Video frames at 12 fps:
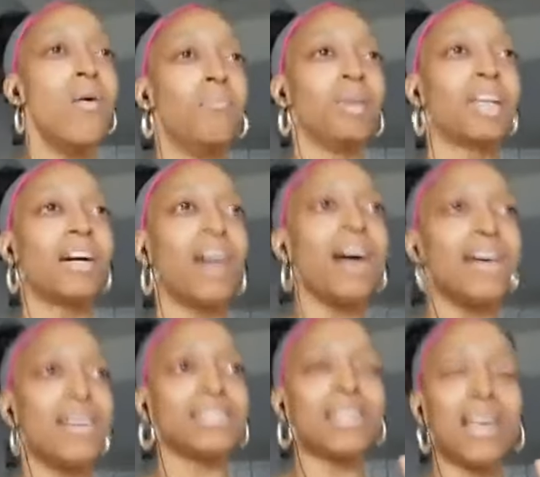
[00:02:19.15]

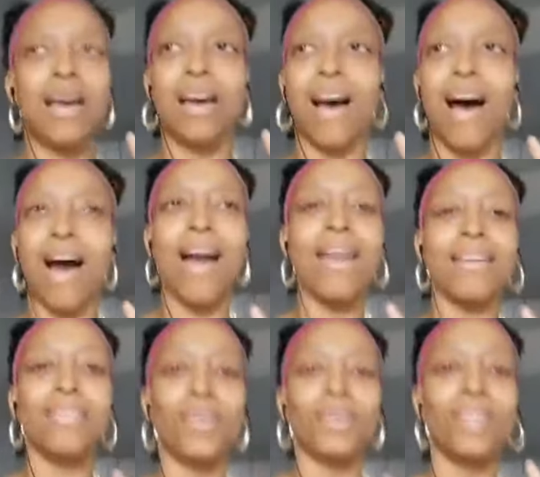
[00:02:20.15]
Because I
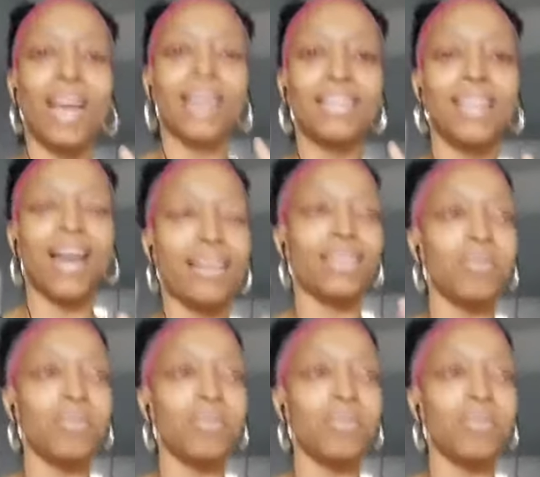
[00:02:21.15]
learn a lot.